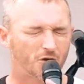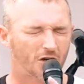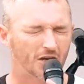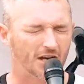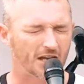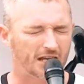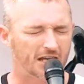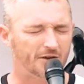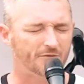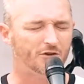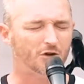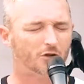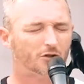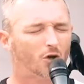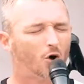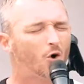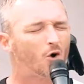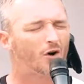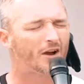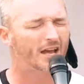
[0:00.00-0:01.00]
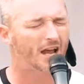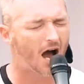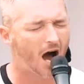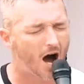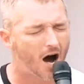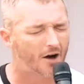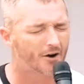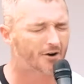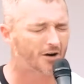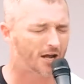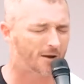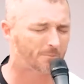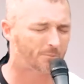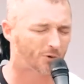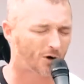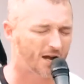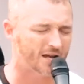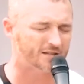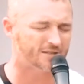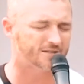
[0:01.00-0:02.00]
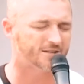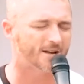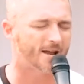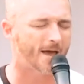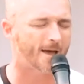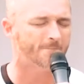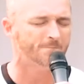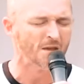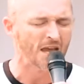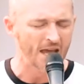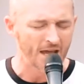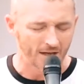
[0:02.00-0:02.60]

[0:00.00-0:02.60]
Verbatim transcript: You're going to give you glory, honor, and praise today.